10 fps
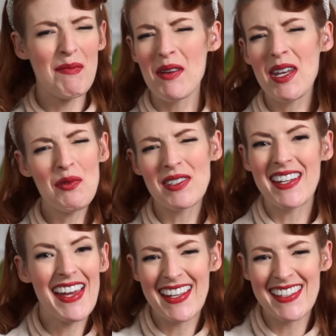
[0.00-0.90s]
money
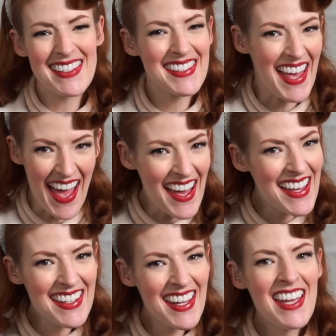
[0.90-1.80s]
wasn't her
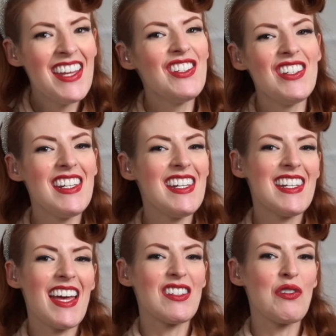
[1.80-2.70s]
concern, she
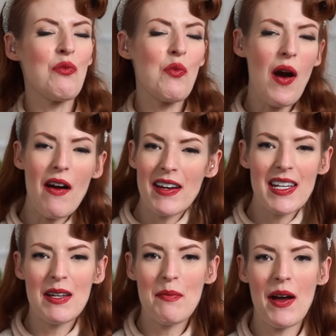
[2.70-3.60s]
didn't have to
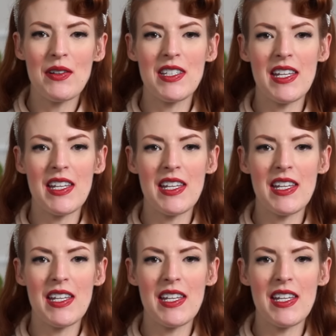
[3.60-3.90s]
worry about